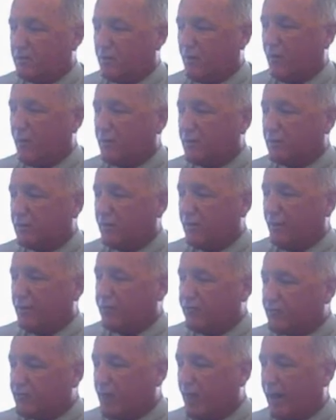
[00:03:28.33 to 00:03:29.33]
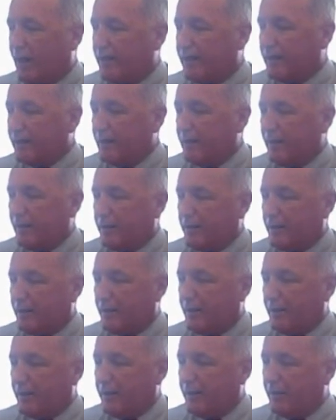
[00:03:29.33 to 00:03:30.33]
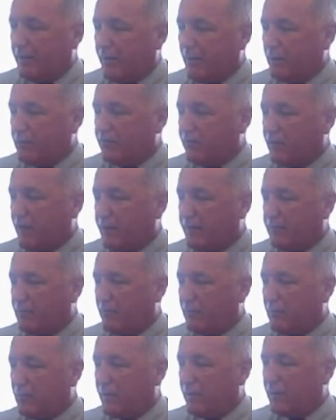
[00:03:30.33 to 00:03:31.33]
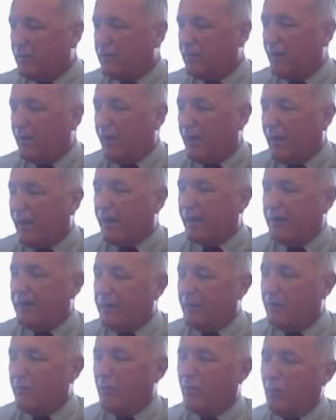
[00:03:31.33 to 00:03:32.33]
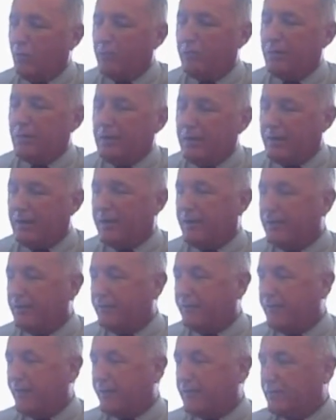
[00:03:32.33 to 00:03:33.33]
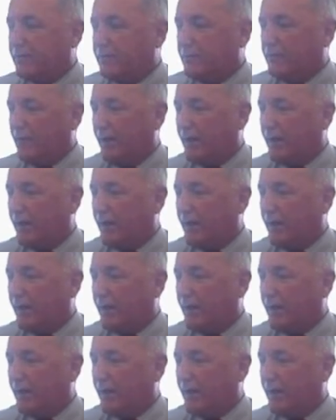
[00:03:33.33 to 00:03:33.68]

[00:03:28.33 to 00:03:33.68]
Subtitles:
targets like China and those types of things, and it will be ineffective. So